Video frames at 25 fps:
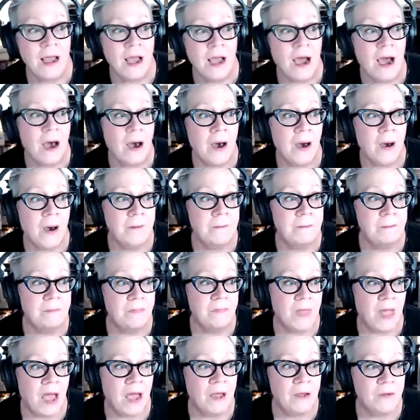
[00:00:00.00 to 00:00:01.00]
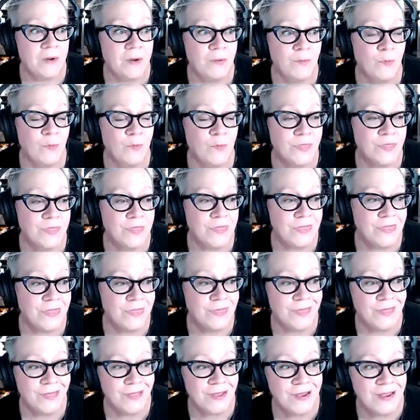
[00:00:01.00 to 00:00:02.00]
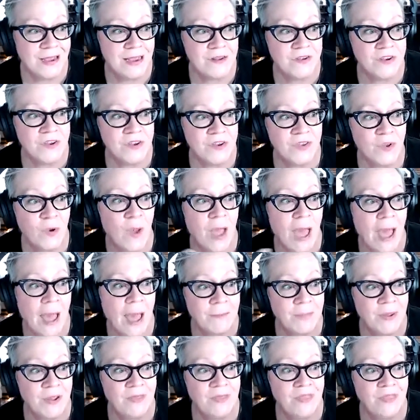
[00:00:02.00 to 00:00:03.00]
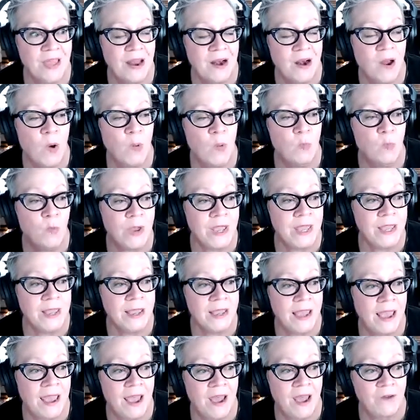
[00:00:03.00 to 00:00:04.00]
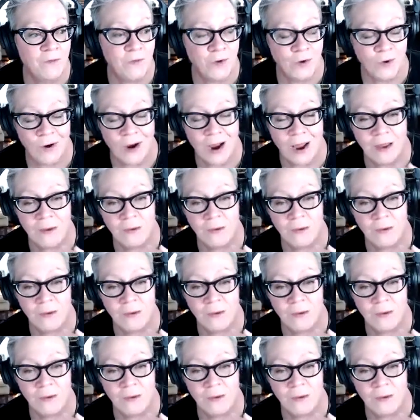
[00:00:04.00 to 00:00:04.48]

I it just so happened that a week after